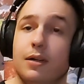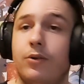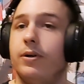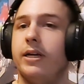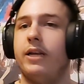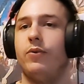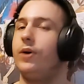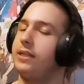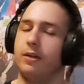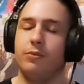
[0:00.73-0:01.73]
Hello and
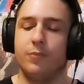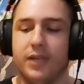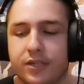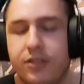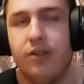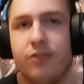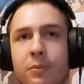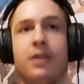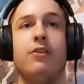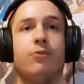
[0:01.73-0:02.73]
welcome to my action
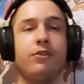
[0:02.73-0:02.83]
Something That's